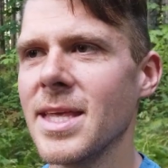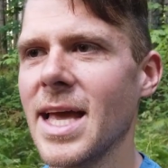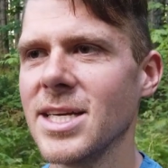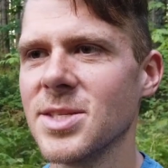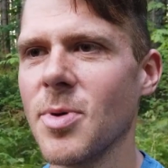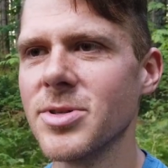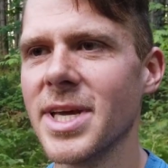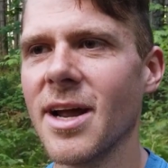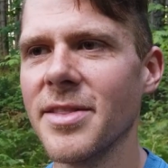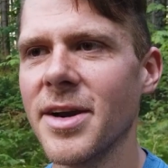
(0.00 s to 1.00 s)
yeah, just post
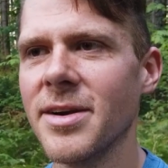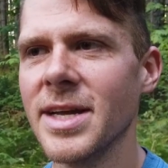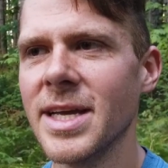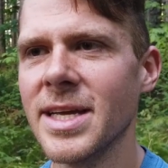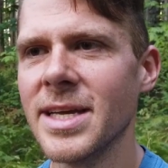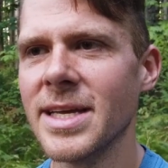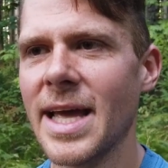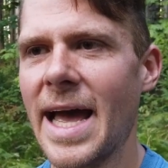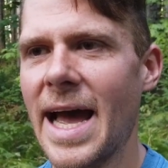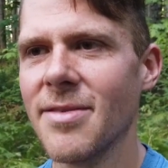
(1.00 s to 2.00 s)
that on there,
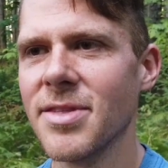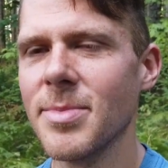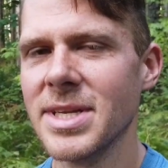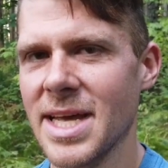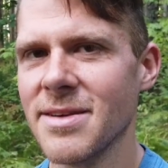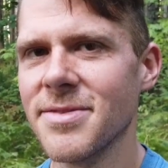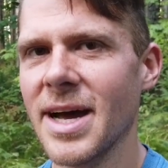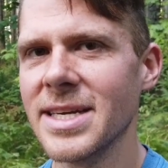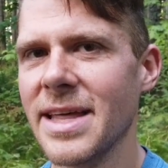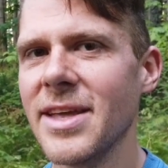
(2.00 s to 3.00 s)
have them
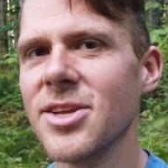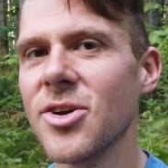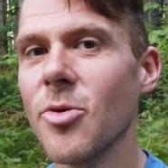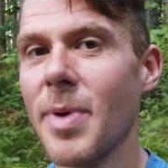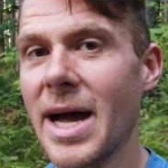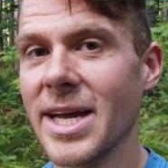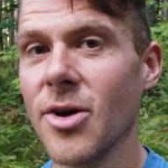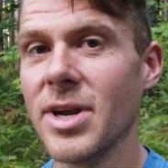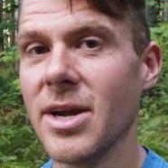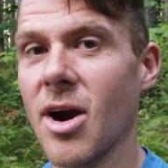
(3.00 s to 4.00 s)
identified, and then you can go back
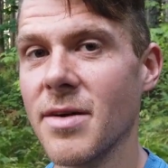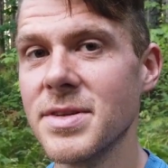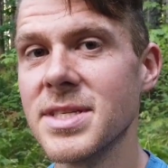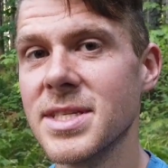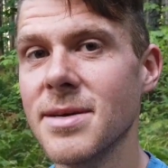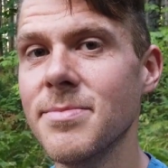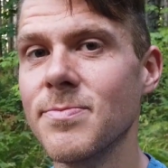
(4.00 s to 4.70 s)
out and harvest some,